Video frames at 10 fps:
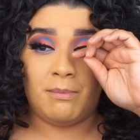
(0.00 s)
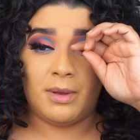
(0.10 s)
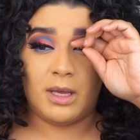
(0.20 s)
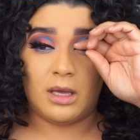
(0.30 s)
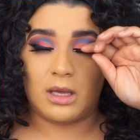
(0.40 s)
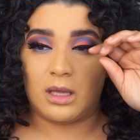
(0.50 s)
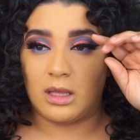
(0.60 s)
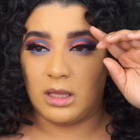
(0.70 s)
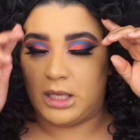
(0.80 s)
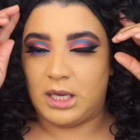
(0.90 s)
but
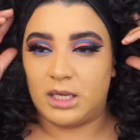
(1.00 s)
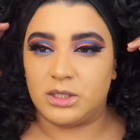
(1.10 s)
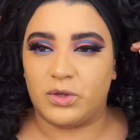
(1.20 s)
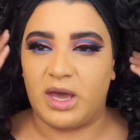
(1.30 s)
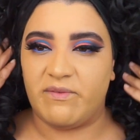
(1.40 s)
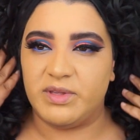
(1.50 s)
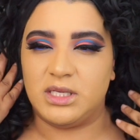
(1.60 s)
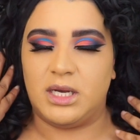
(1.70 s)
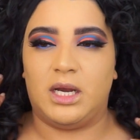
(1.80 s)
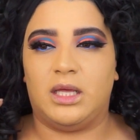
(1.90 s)
yeah, so I haven't
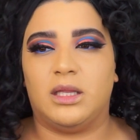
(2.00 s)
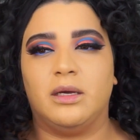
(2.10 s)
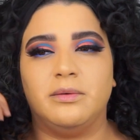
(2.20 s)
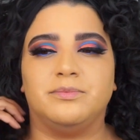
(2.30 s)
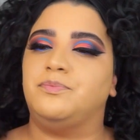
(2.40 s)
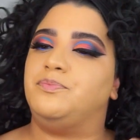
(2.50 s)
done anything.